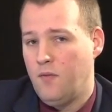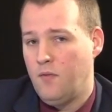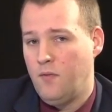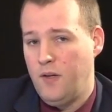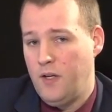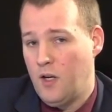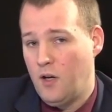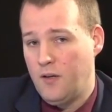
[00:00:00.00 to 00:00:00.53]

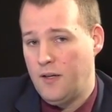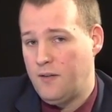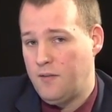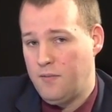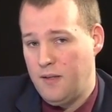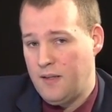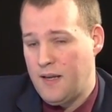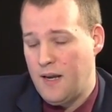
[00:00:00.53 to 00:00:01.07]
We know that
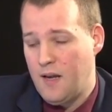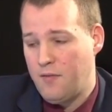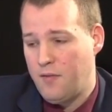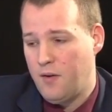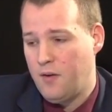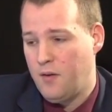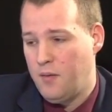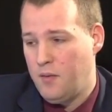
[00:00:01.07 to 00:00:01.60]
it can have
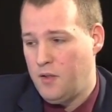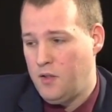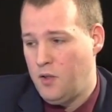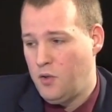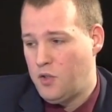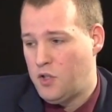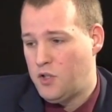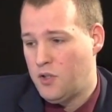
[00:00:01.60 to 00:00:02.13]
a
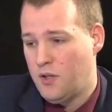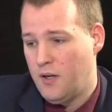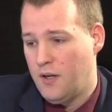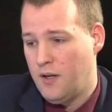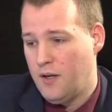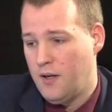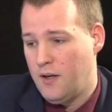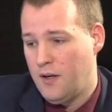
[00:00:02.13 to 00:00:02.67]
huge
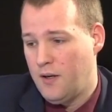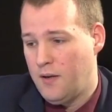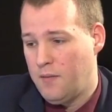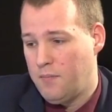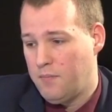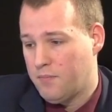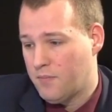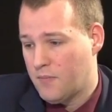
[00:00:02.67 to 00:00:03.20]

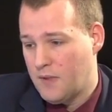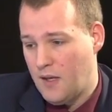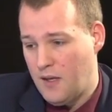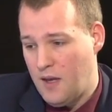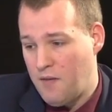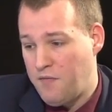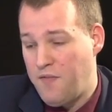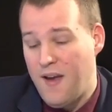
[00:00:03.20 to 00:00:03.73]

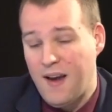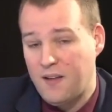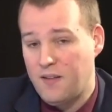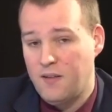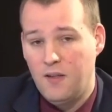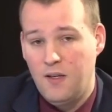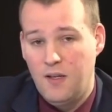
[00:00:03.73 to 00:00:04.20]
effect.